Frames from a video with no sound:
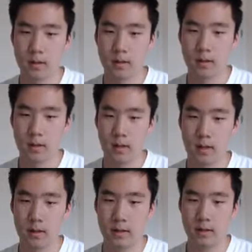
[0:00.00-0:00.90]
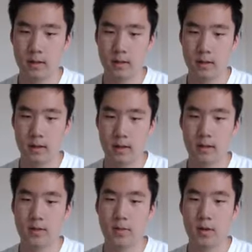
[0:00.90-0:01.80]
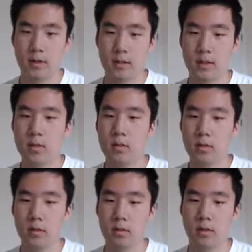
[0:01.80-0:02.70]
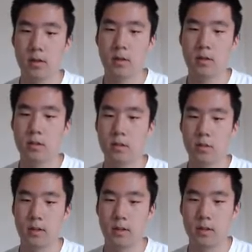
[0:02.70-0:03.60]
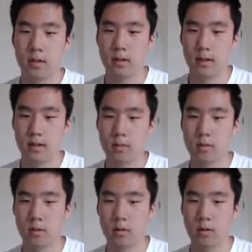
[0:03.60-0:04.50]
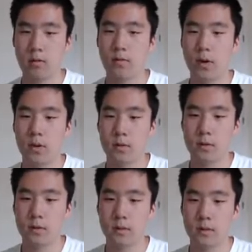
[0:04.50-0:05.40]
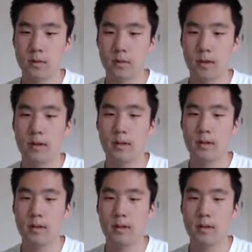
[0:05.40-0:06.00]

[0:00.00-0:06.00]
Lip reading: Okay? And if smaller than equal to string.length, return false, right?